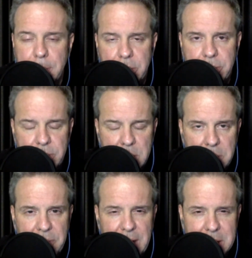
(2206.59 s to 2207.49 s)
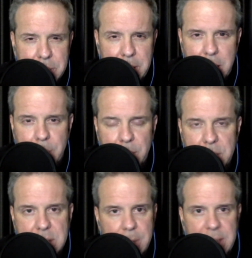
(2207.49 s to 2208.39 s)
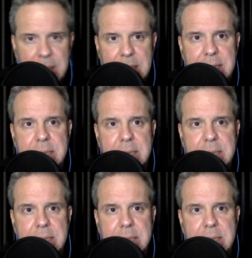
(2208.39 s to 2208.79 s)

about, fast radio bursts. I mean,